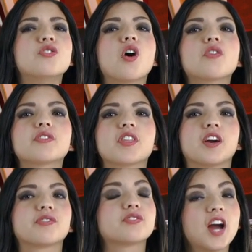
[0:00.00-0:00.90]
Known for
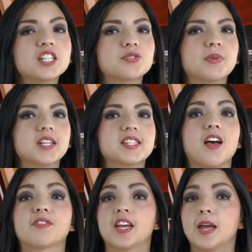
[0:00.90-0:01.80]
their fresh mix
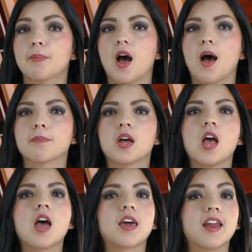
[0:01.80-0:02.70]
of hip-hop,
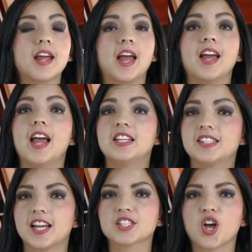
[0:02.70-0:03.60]
reggae,
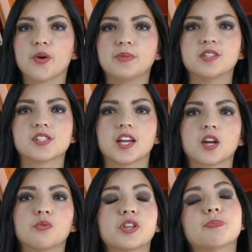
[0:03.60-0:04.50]
and dancehall
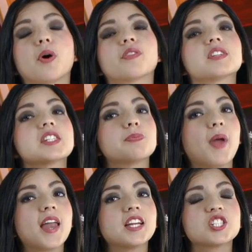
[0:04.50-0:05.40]
music with both
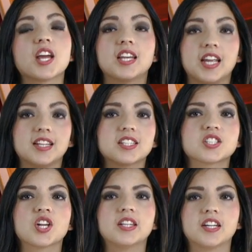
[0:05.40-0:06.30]
Spanish and
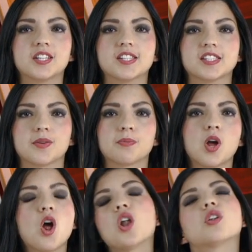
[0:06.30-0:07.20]
English
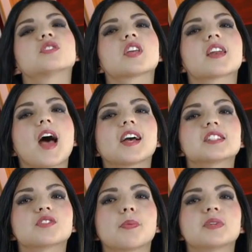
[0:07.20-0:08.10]
lyricism, Los
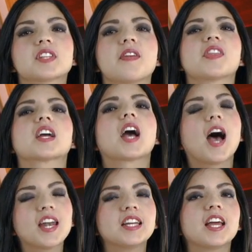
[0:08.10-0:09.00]
Rakas represent the
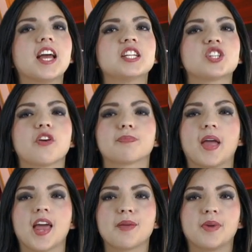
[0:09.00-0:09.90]
cutting edge of
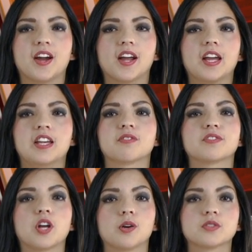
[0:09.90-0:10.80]
Pan-American
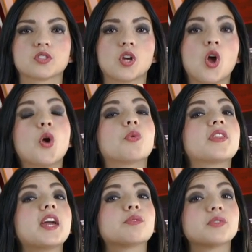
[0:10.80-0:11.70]
flows,
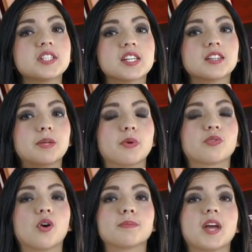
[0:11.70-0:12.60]
where they recently
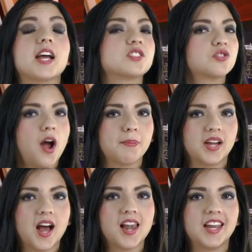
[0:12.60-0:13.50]
performed at
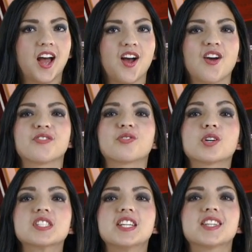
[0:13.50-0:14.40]
Tropicalia on
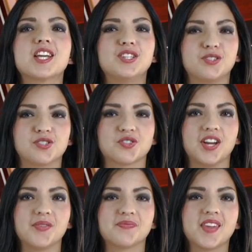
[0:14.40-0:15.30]
14th and U
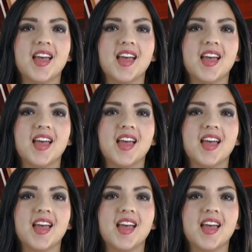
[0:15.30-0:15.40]
Street.